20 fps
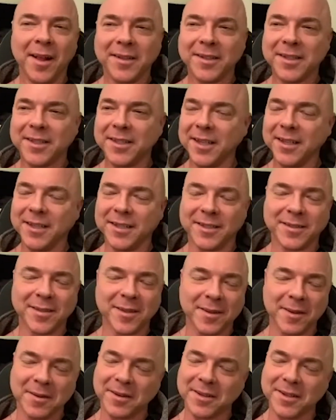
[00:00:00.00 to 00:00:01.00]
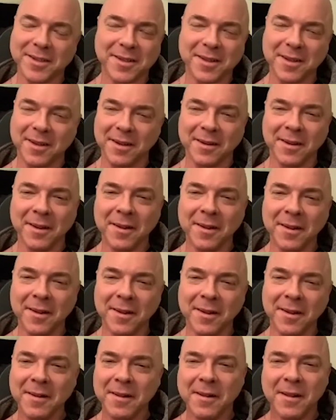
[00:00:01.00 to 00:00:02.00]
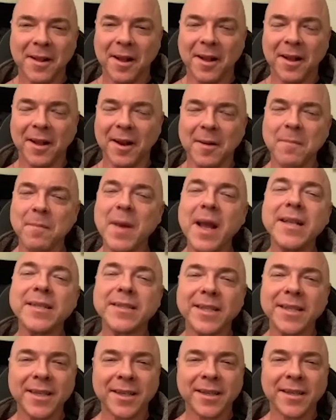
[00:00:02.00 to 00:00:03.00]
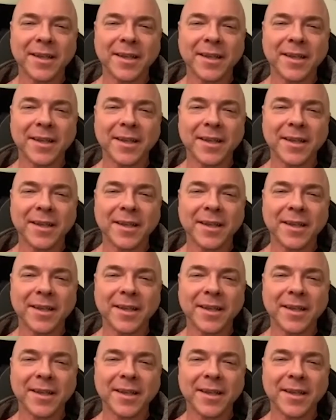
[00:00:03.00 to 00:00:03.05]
she's just an amazing